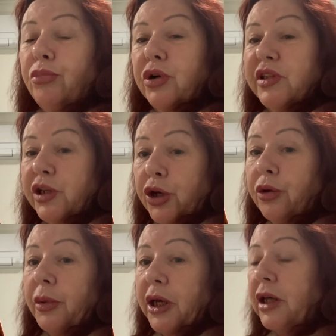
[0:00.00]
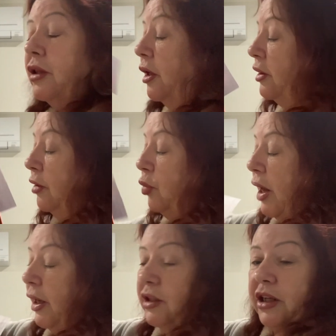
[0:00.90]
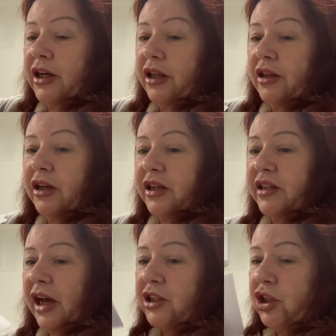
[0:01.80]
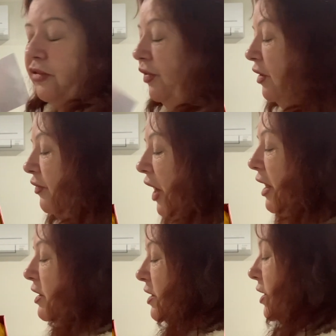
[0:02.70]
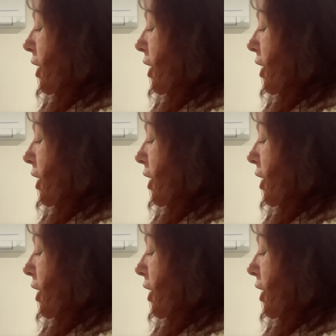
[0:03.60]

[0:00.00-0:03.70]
presuming that the one underneath it is actually for the face.